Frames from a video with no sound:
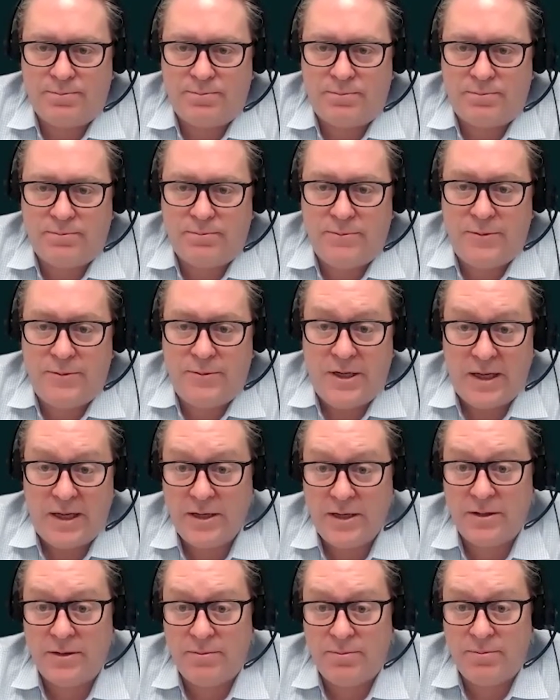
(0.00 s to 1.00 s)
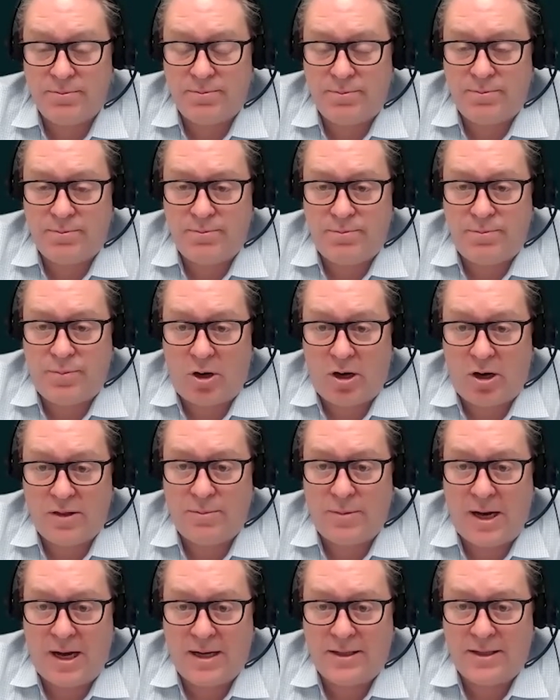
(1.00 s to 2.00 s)
needed by
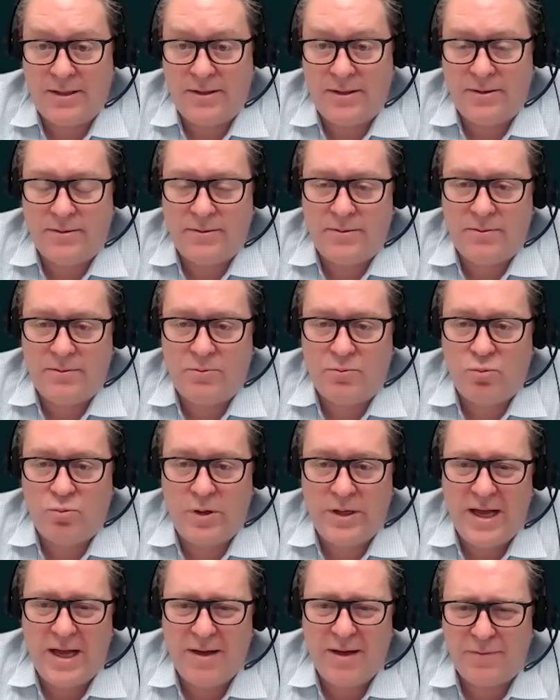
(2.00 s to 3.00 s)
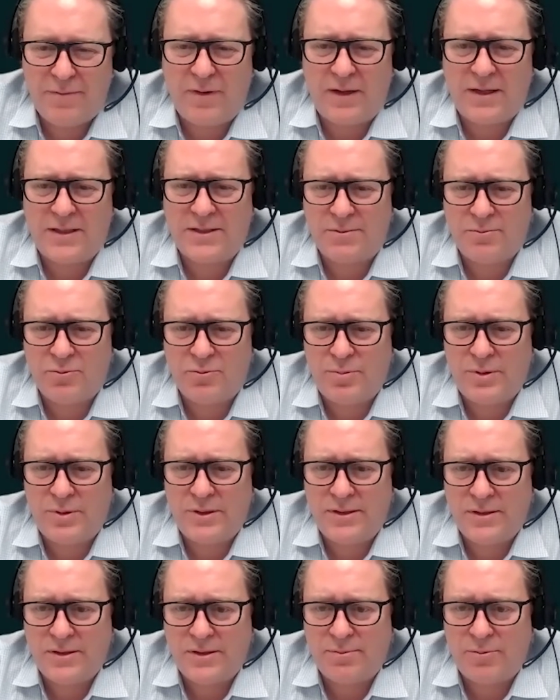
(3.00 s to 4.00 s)
the market. We have flexible
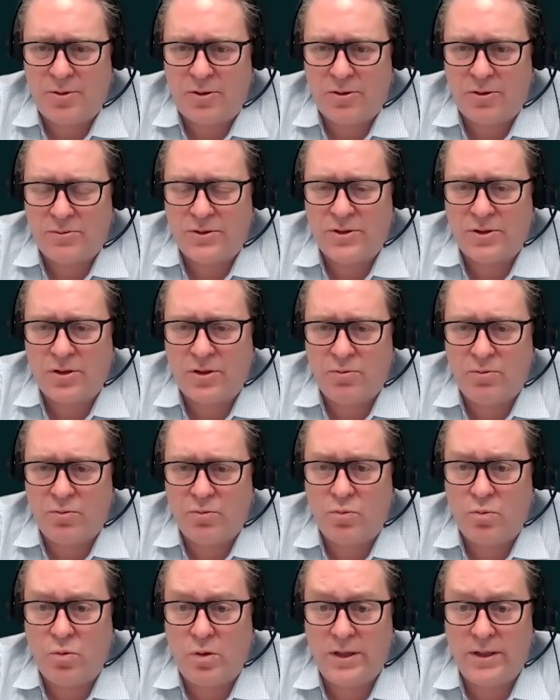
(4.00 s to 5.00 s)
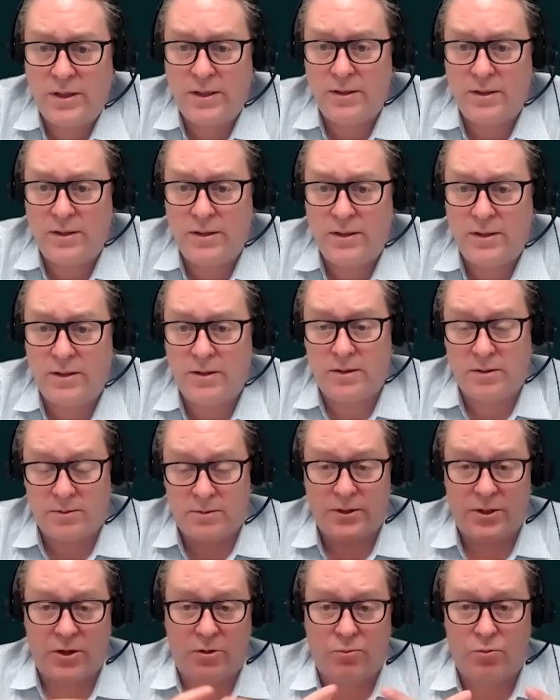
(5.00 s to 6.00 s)
business models. So we,
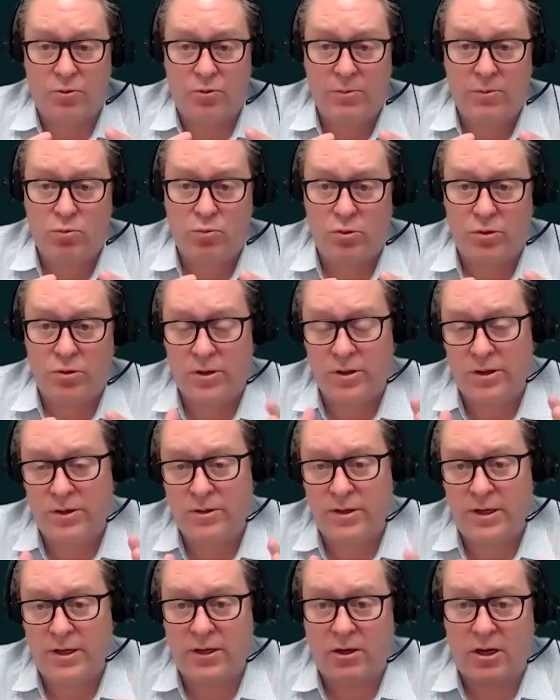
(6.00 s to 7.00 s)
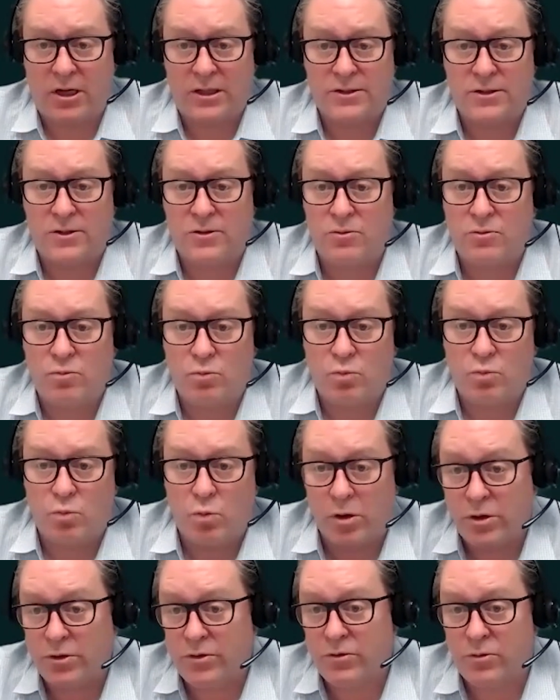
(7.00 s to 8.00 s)
you know, Redwood and Lyskull
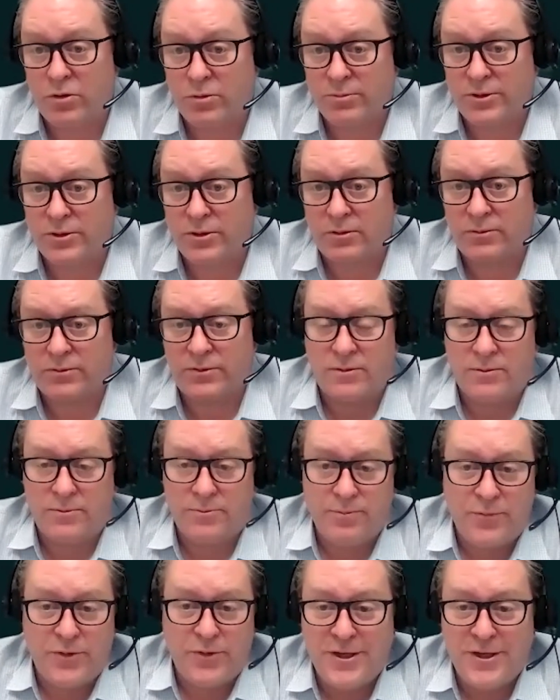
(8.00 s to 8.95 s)
want to do it themselves.